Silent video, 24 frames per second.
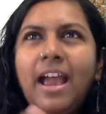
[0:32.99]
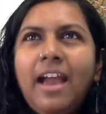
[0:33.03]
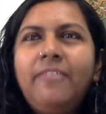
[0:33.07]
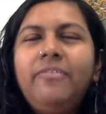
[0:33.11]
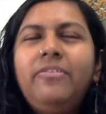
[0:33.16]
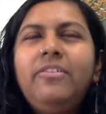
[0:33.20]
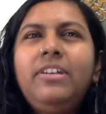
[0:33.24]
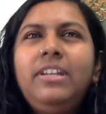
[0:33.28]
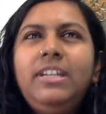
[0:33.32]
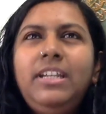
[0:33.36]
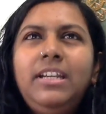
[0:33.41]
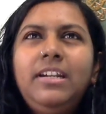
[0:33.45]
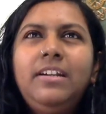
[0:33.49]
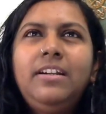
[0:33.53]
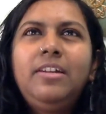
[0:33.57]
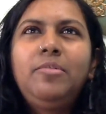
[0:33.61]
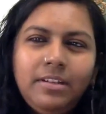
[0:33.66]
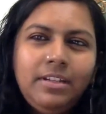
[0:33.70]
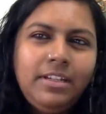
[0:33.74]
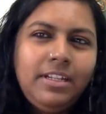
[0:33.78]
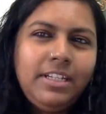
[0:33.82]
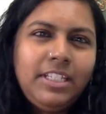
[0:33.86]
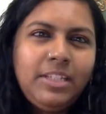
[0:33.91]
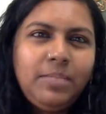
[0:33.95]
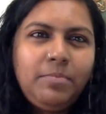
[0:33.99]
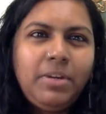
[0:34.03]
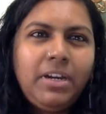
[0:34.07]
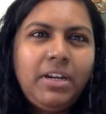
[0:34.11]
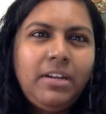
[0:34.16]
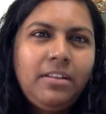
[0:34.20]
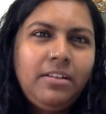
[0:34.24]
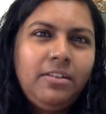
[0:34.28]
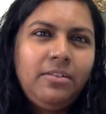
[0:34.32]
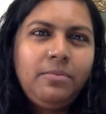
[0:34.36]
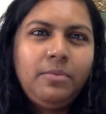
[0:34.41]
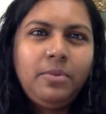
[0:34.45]
After a year, it
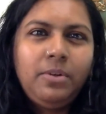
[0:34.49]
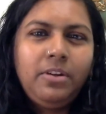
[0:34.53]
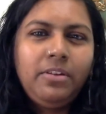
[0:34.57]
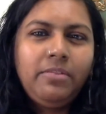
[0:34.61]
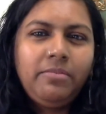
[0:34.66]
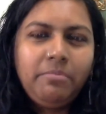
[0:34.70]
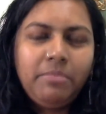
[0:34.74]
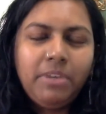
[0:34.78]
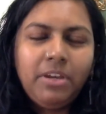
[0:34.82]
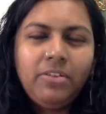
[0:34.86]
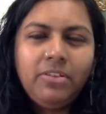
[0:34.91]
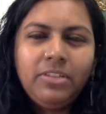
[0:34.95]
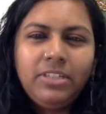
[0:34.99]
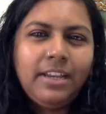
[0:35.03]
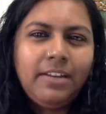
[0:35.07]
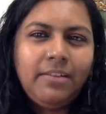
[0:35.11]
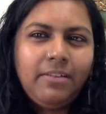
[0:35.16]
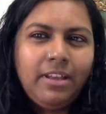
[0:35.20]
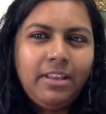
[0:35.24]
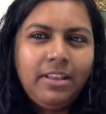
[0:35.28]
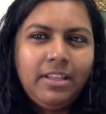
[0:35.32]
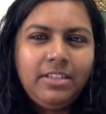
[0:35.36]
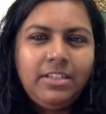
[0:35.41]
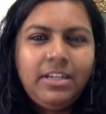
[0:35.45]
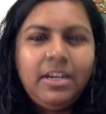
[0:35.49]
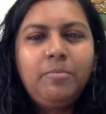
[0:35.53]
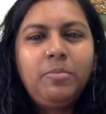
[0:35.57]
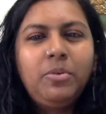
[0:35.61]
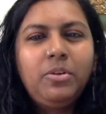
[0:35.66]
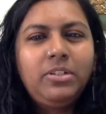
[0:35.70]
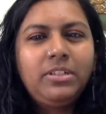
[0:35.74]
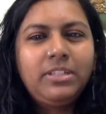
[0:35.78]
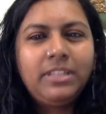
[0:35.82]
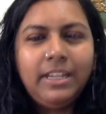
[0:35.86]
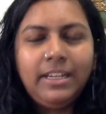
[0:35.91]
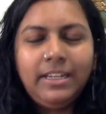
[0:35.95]
spread through word of mouth. I run the
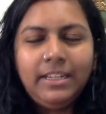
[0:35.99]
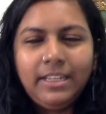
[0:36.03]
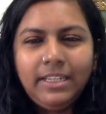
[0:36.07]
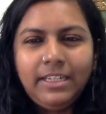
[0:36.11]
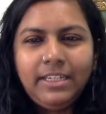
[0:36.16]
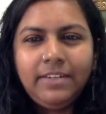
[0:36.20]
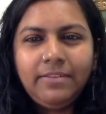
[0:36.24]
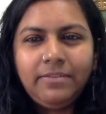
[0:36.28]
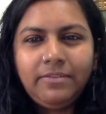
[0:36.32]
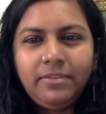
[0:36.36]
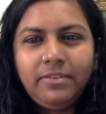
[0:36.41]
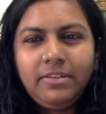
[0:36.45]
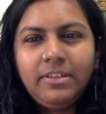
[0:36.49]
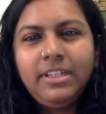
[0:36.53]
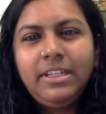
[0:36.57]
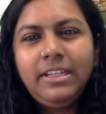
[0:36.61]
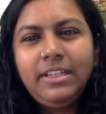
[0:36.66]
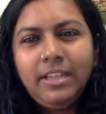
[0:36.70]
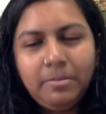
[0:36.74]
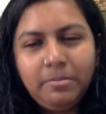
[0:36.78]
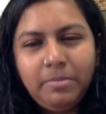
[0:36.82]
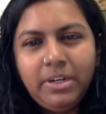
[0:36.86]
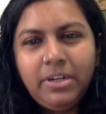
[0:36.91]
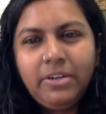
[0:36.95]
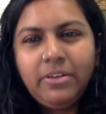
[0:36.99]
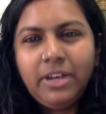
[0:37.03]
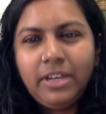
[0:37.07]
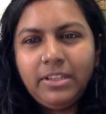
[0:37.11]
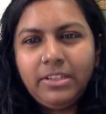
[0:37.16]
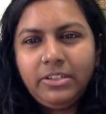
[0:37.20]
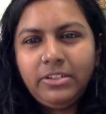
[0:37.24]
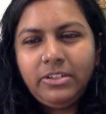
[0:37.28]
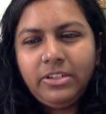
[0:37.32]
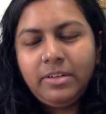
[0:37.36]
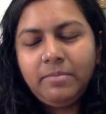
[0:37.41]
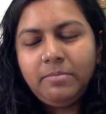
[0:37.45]
job board slightly differently compared to
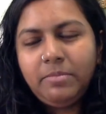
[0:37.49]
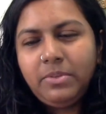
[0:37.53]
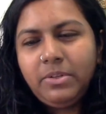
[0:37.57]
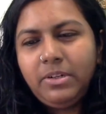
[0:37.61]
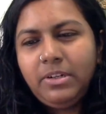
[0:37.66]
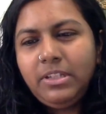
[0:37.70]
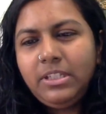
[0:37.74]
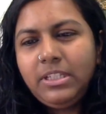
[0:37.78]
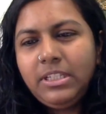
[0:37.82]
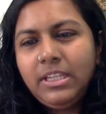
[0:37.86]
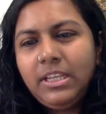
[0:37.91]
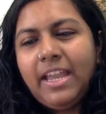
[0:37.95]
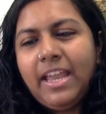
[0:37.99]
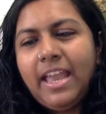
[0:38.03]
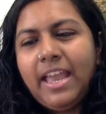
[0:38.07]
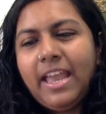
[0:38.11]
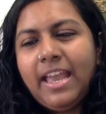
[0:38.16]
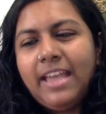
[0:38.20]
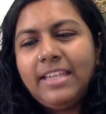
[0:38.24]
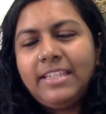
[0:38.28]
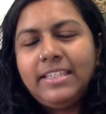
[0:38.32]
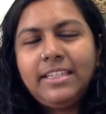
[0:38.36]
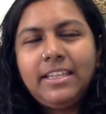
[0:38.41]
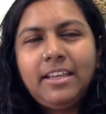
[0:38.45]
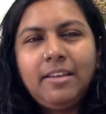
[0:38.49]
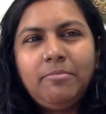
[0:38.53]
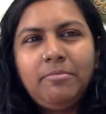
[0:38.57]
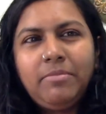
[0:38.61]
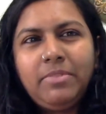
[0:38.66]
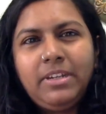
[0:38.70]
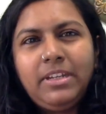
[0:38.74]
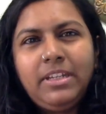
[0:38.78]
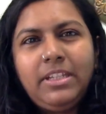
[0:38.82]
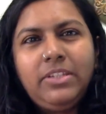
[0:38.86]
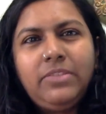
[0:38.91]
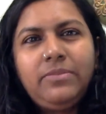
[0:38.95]
other job boards. I ask
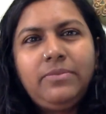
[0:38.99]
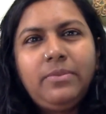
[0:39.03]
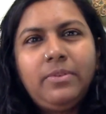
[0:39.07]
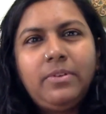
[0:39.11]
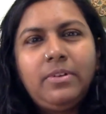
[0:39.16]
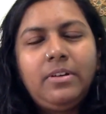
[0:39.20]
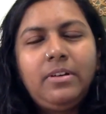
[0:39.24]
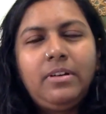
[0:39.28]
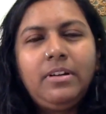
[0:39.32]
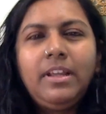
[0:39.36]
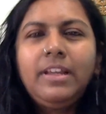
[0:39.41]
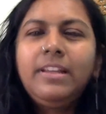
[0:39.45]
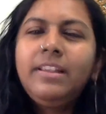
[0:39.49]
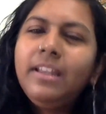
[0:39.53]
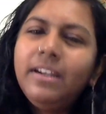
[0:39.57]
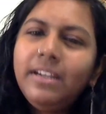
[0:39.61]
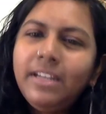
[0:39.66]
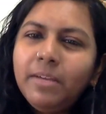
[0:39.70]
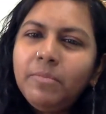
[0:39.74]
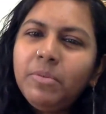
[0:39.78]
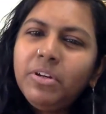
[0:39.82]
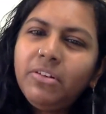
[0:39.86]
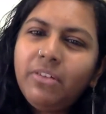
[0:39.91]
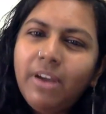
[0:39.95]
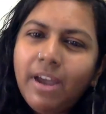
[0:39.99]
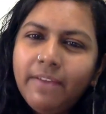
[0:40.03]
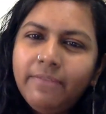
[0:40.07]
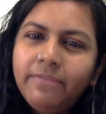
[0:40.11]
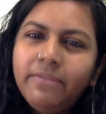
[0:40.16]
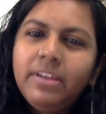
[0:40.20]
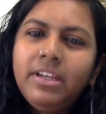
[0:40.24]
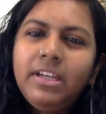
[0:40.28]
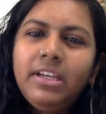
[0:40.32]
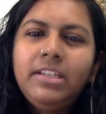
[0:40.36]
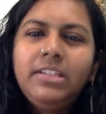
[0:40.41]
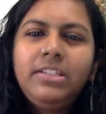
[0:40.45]
companies for like their
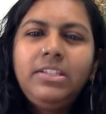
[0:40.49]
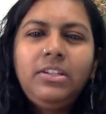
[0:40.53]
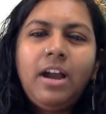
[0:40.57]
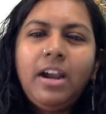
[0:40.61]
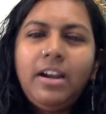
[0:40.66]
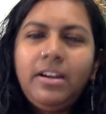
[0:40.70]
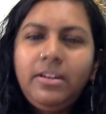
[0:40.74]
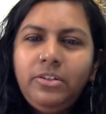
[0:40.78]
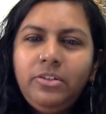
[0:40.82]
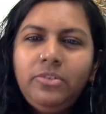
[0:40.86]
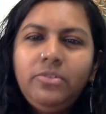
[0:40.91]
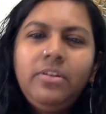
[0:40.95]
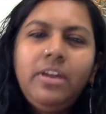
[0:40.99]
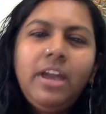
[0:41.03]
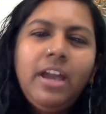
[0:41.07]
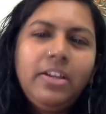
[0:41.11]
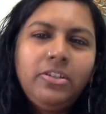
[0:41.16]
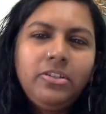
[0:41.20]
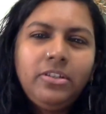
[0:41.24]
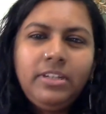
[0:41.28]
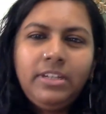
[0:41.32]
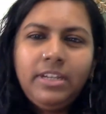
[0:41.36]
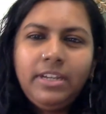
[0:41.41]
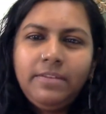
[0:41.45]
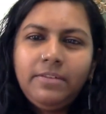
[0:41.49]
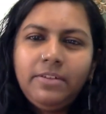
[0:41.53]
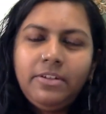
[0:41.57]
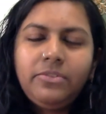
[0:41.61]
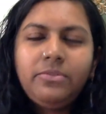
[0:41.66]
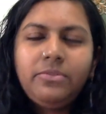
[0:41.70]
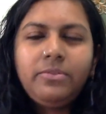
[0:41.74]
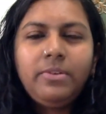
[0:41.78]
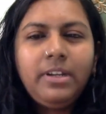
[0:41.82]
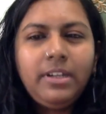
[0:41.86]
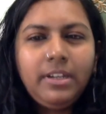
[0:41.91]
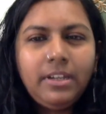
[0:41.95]
demographics. Are you actually
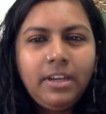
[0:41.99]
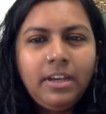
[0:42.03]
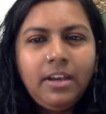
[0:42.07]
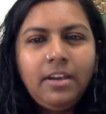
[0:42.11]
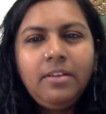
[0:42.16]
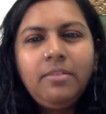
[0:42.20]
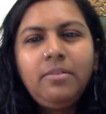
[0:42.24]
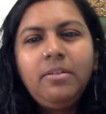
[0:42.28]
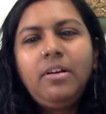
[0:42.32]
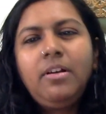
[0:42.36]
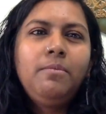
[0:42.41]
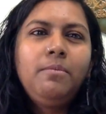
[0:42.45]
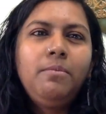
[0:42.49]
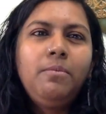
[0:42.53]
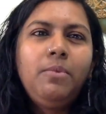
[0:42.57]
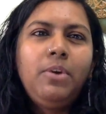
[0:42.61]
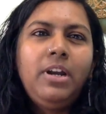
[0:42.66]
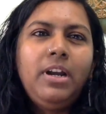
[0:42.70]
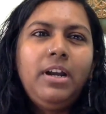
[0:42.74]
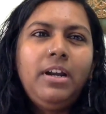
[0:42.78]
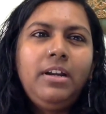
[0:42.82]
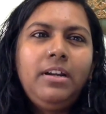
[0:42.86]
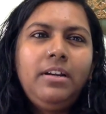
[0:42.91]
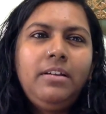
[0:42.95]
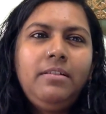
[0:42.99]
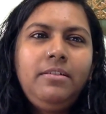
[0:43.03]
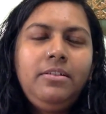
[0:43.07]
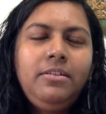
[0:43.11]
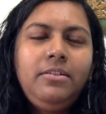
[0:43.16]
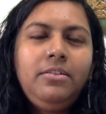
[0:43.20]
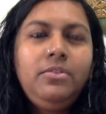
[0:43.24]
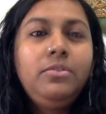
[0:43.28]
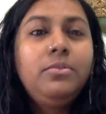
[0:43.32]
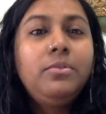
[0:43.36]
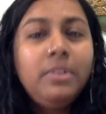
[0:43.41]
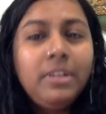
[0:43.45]
diverse right now? What are
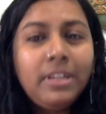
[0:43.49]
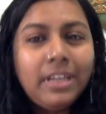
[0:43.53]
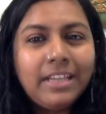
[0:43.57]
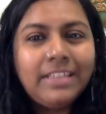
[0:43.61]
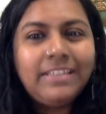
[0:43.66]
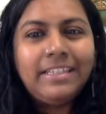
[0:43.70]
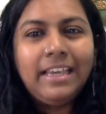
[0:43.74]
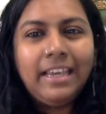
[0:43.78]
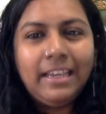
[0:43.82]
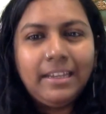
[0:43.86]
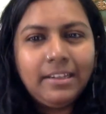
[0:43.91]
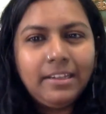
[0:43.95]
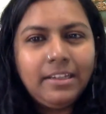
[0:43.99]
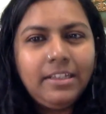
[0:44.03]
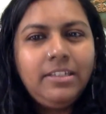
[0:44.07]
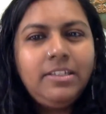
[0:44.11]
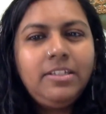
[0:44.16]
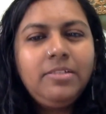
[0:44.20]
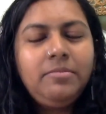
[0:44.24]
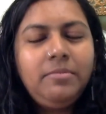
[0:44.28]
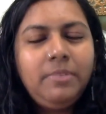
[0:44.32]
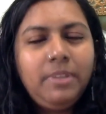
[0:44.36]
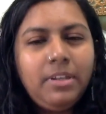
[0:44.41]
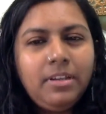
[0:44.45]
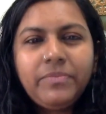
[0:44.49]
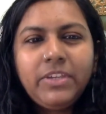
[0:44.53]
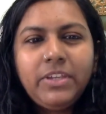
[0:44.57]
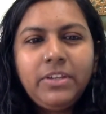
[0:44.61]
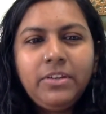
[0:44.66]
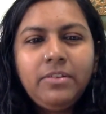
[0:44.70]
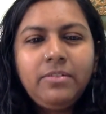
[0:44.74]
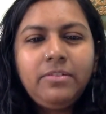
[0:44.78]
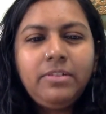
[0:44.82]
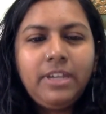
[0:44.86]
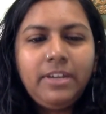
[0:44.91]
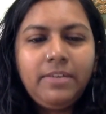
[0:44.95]
you doing exactly to,
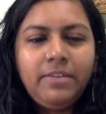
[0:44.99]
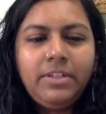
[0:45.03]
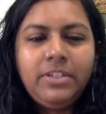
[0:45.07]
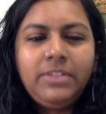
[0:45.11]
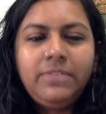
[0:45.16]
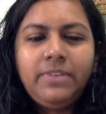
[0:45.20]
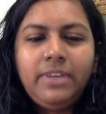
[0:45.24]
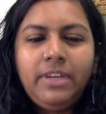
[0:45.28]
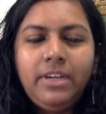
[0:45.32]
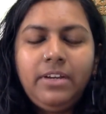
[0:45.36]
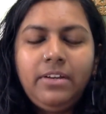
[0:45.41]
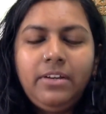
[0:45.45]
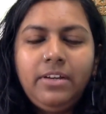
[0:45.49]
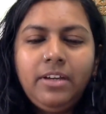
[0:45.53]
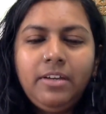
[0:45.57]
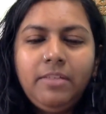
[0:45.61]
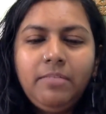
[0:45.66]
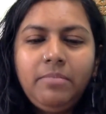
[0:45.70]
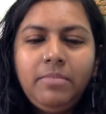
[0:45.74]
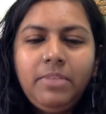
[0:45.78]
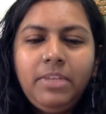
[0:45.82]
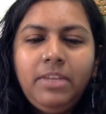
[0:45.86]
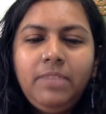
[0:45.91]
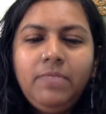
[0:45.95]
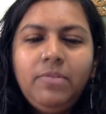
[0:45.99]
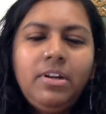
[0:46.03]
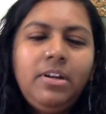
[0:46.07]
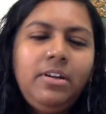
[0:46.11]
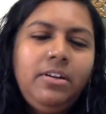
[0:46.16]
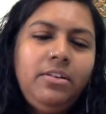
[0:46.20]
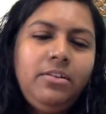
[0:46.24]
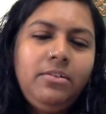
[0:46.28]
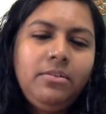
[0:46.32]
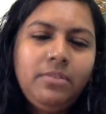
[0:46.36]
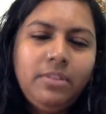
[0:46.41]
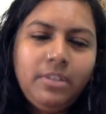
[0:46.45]
you know, diversify your company? What are
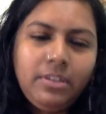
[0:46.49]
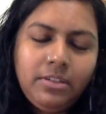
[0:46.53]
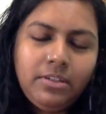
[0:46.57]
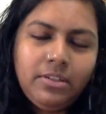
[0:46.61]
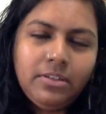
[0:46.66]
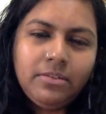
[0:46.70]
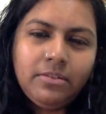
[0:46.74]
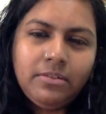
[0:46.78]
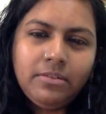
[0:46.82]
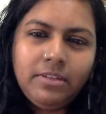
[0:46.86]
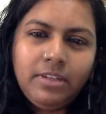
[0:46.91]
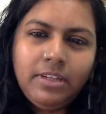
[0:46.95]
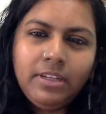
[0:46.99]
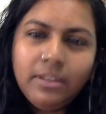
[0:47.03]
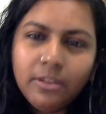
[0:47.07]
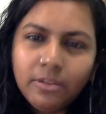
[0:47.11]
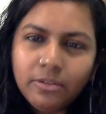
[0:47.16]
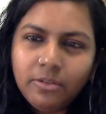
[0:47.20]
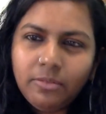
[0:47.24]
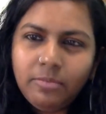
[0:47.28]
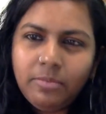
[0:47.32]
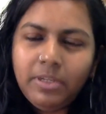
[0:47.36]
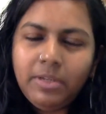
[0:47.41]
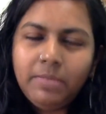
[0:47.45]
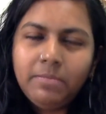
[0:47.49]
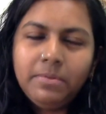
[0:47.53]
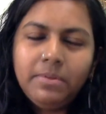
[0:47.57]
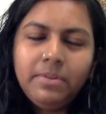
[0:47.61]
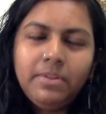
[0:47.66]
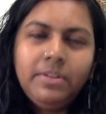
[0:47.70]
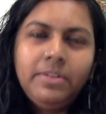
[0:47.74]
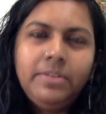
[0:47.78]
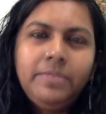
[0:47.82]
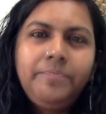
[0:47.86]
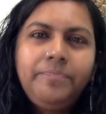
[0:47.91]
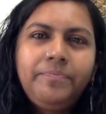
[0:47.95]
you doing to include
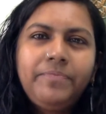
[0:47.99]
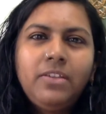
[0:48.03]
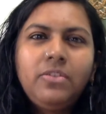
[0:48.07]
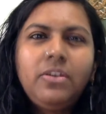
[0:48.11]
people?